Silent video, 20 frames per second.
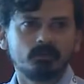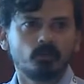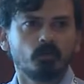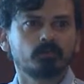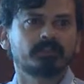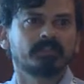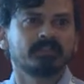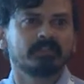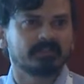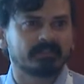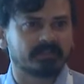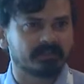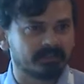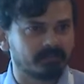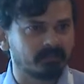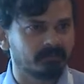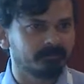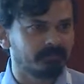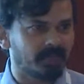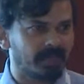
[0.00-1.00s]
no single
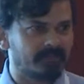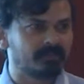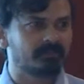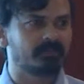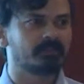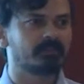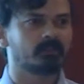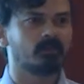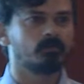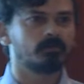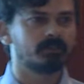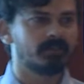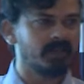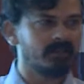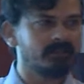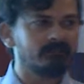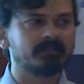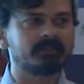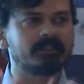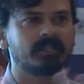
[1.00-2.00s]
system exists out
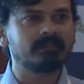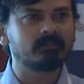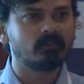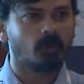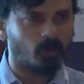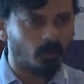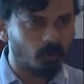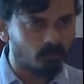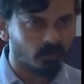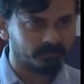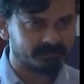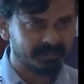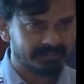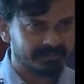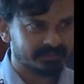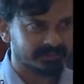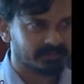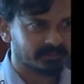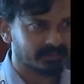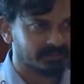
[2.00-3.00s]
there which has all of
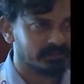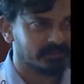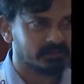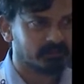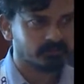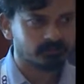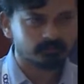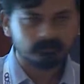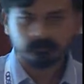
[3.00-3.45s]
these things.